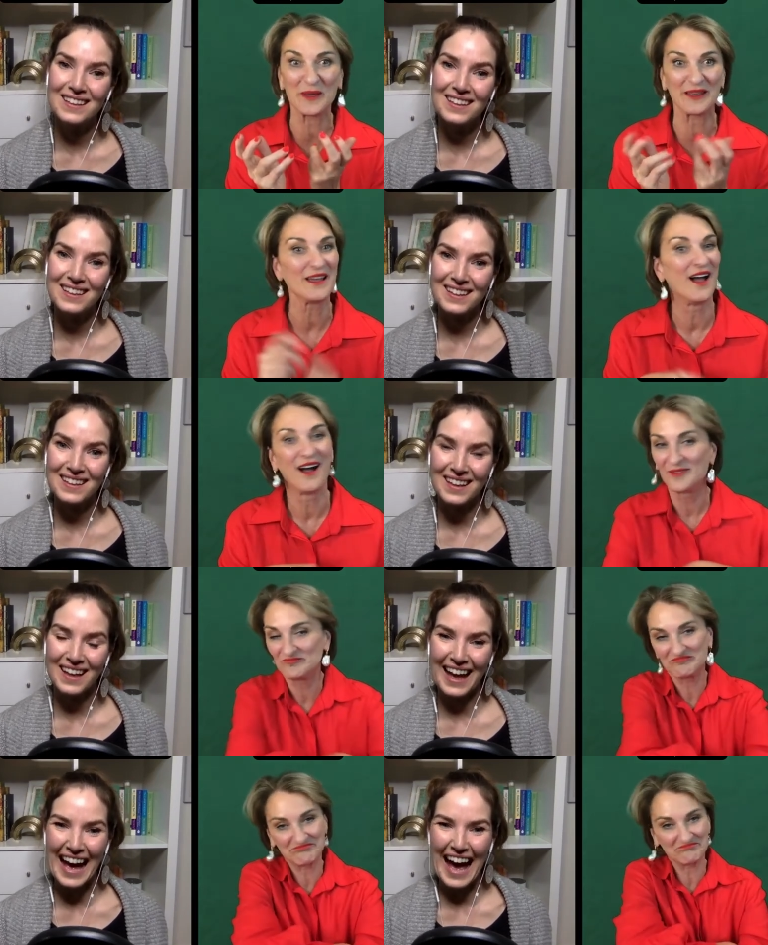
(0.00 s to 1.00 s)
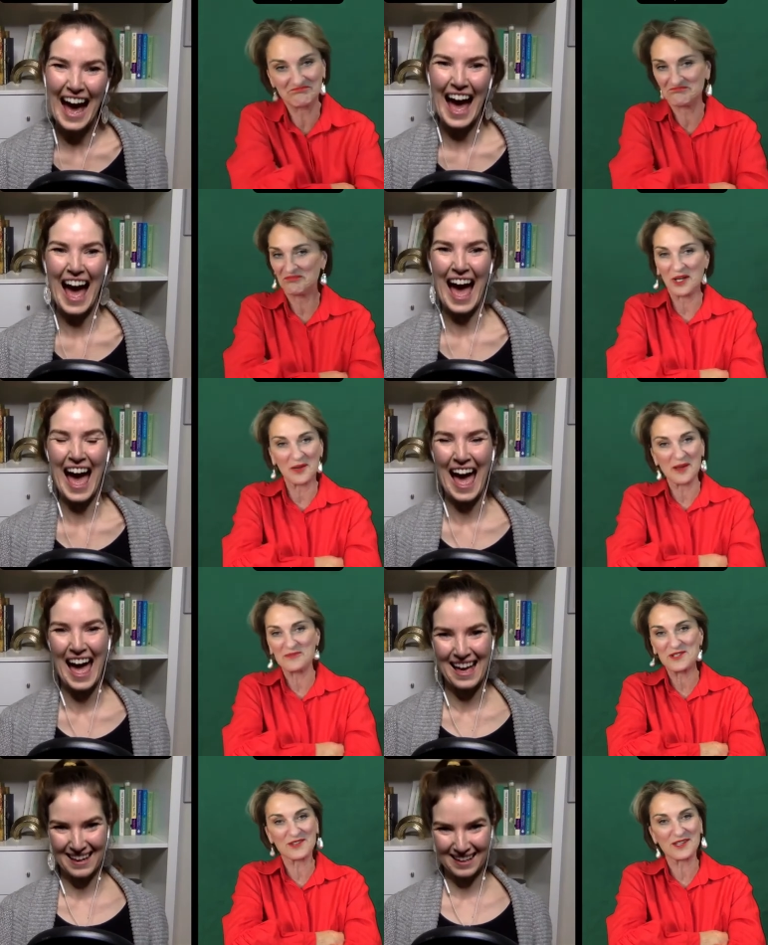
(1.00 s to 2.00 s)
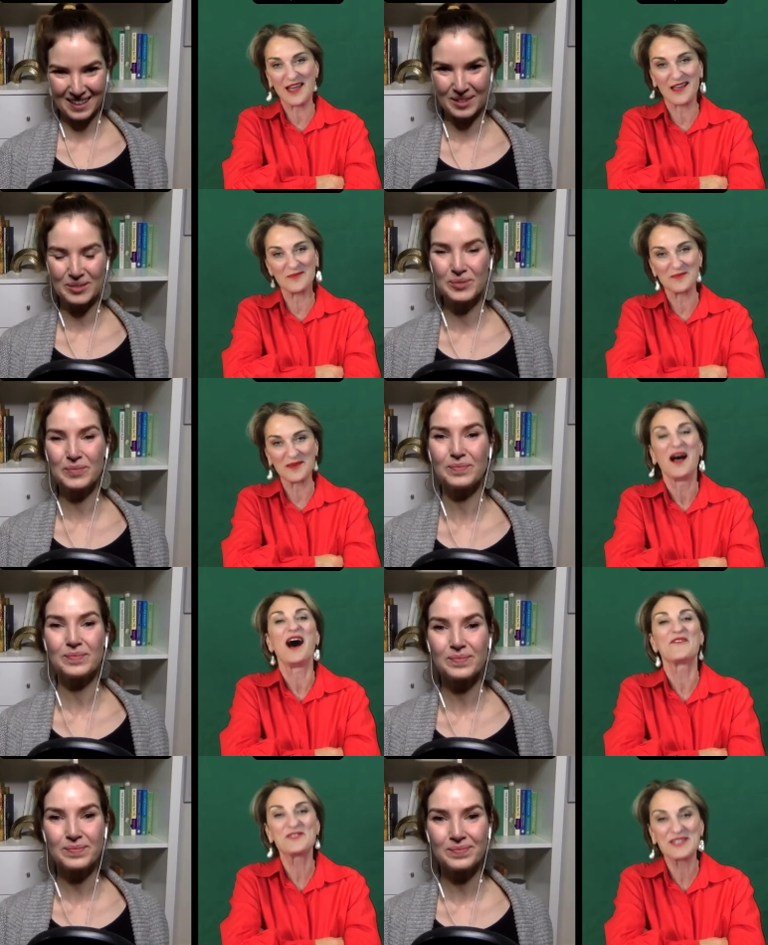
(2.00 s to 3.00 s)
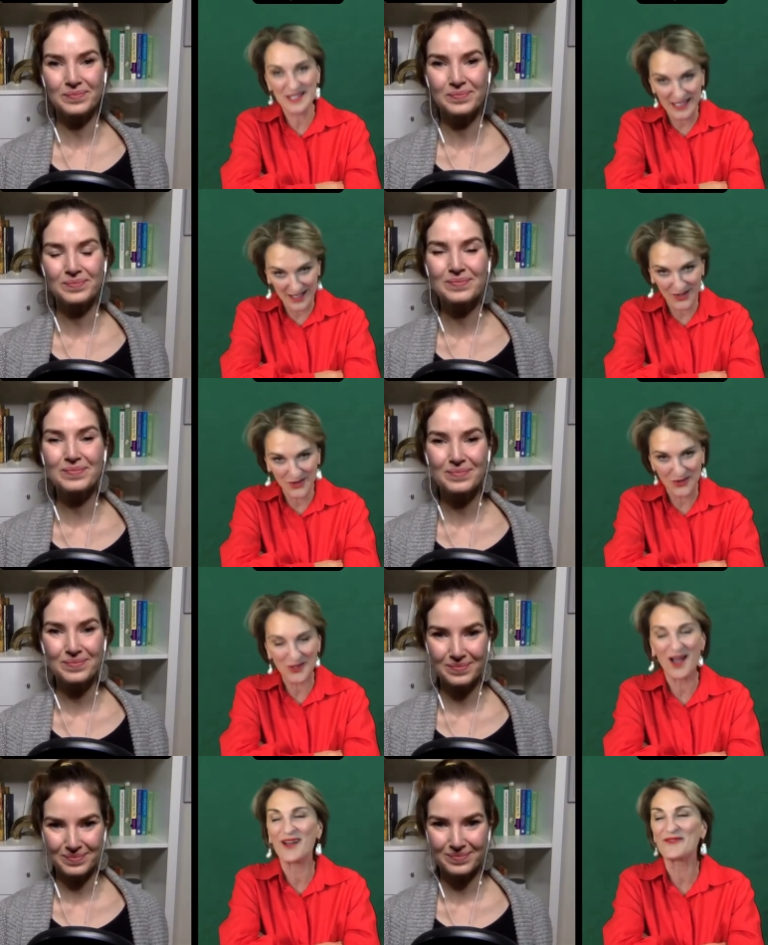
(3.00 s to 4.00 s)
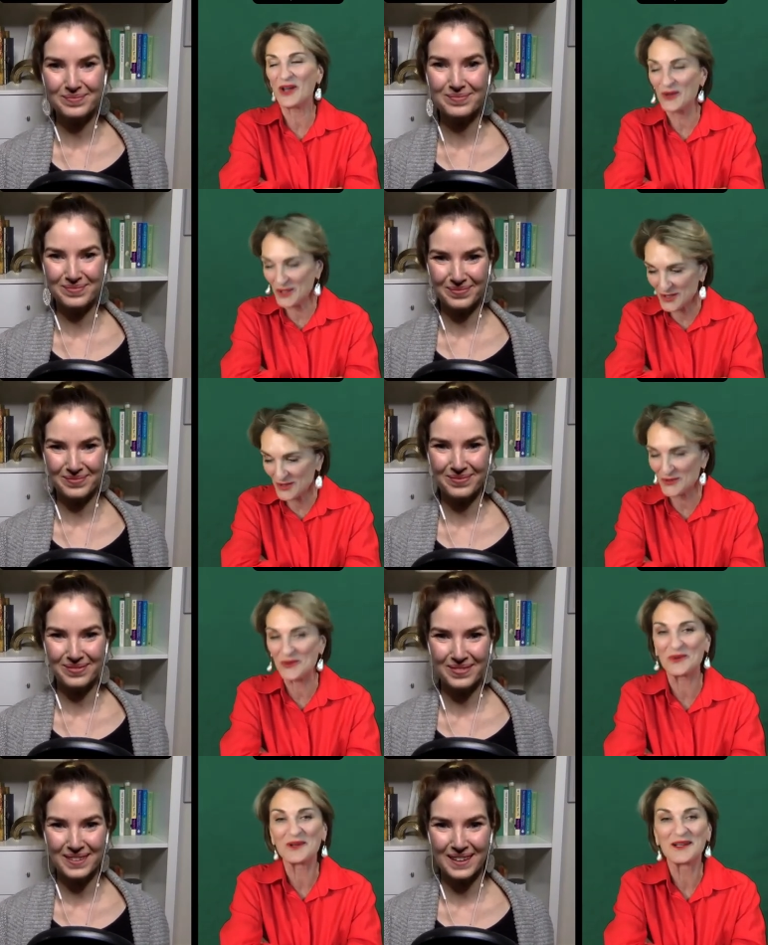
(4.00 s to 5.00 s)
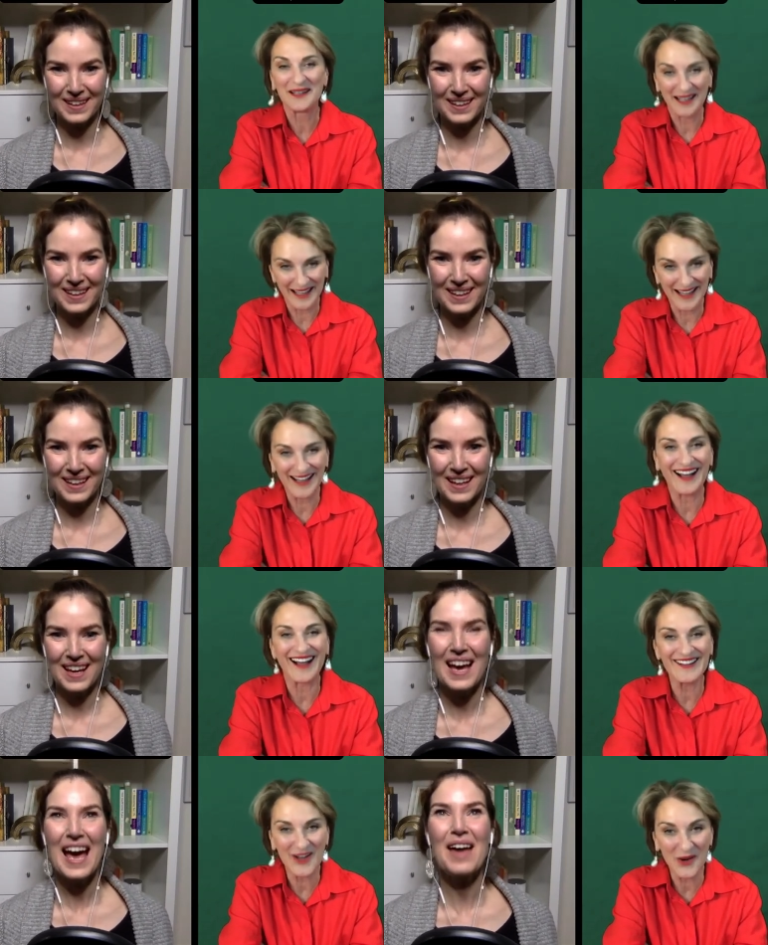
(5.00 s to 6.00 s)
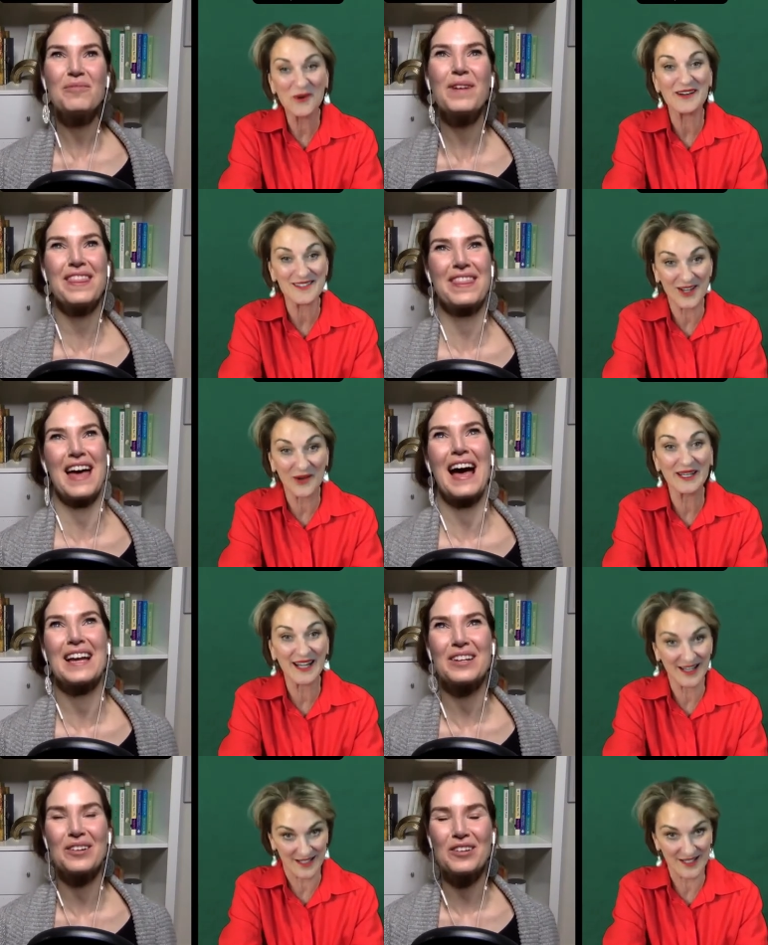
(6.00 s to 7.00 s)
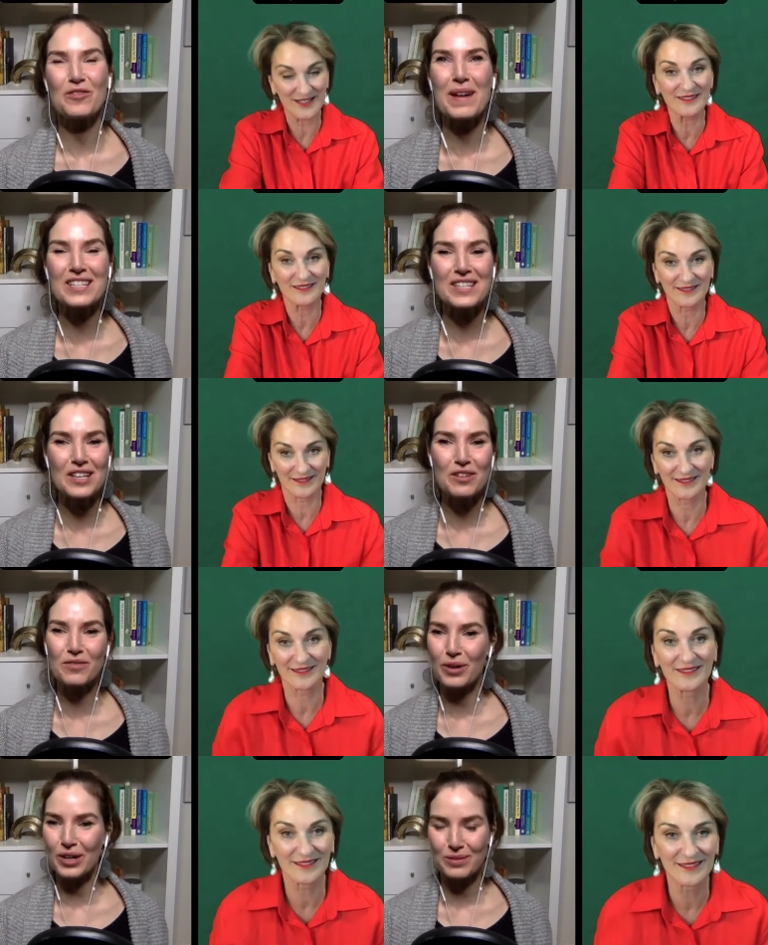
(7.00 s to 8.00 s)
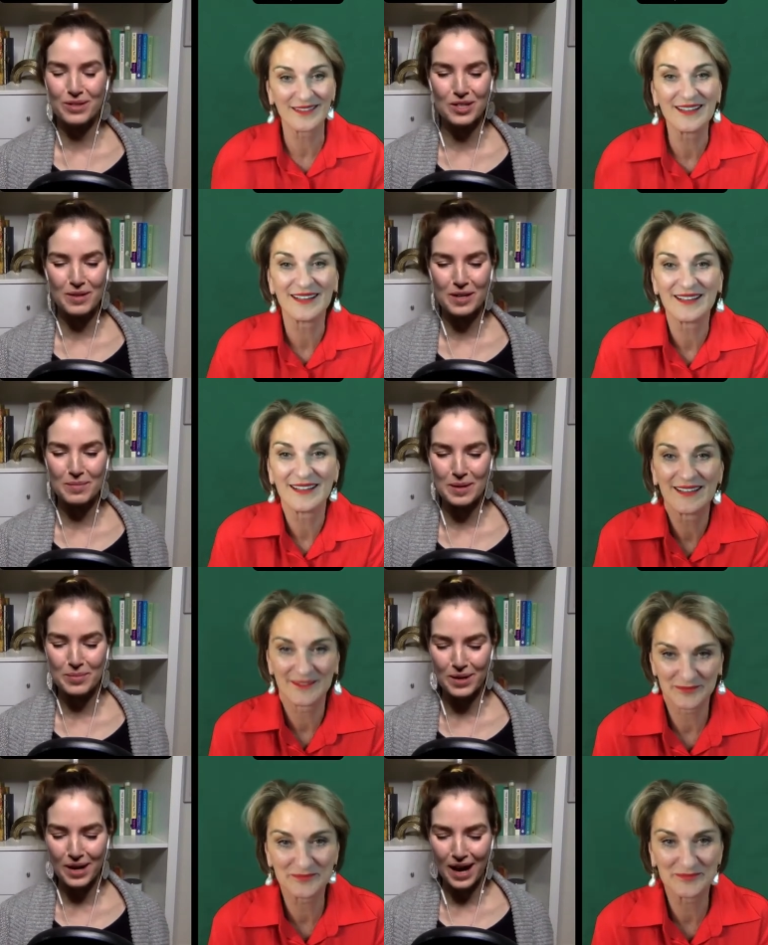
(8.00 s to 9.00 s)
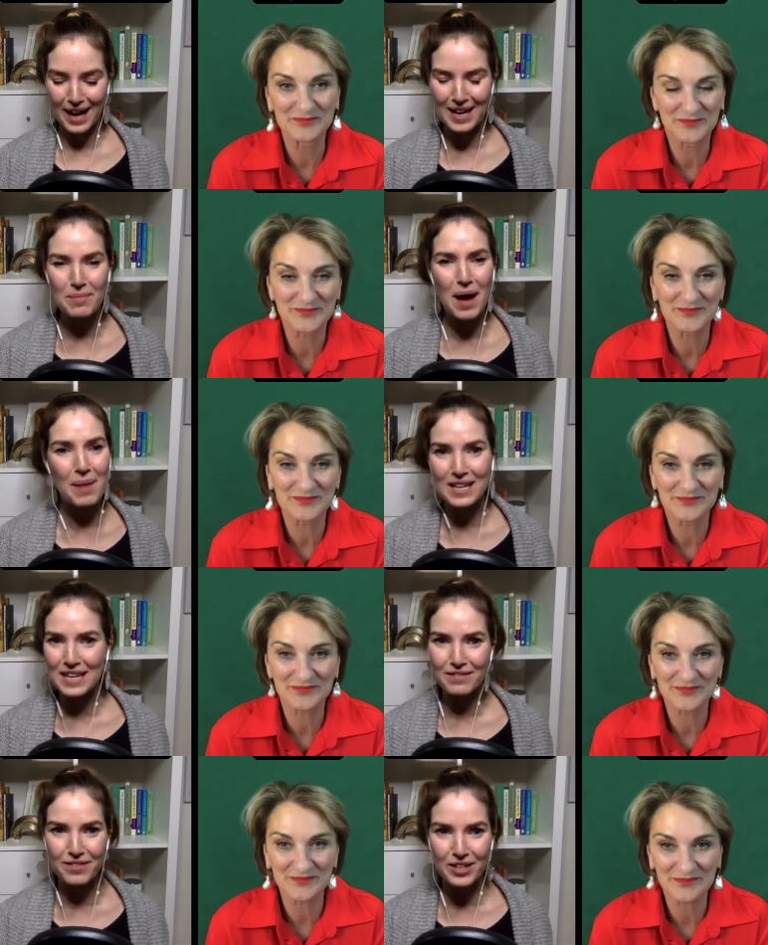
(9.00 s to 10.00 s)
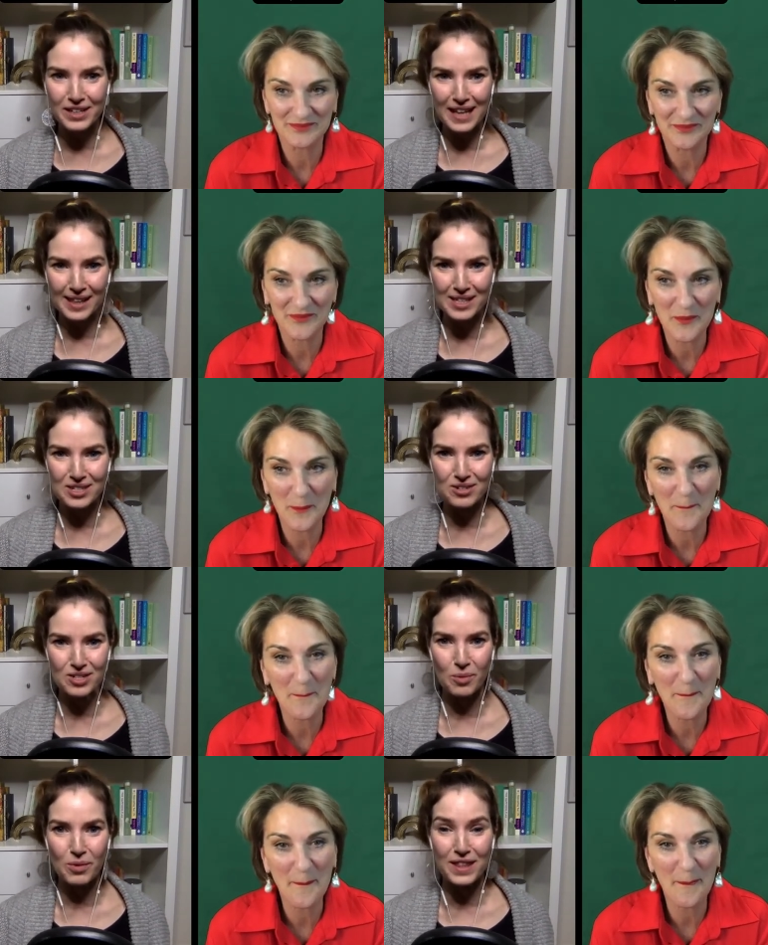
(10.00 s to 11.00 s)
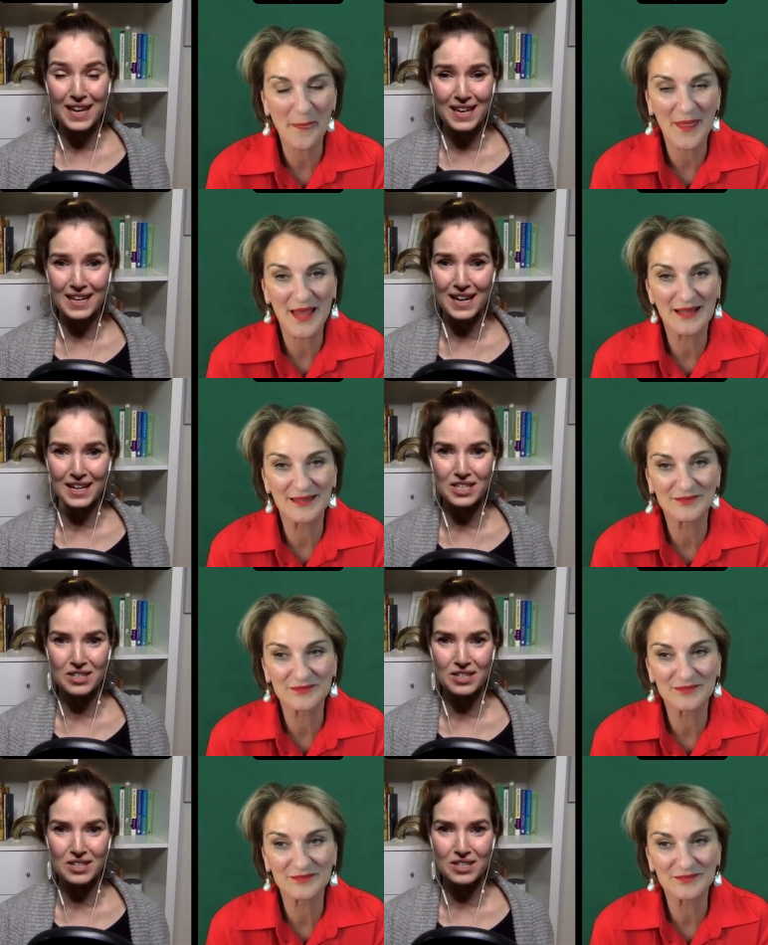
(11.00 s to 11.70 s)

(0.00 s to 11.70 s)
Speaker 1: me. I'm up to the game. I've seen it all. I've heard it all. Uh, I
Speaker 2: know and where it's that, going. You know, you've mentioned that you've worked with so many people. Mm. I am. Um, I'm keen for you to let listeners know where they can connect to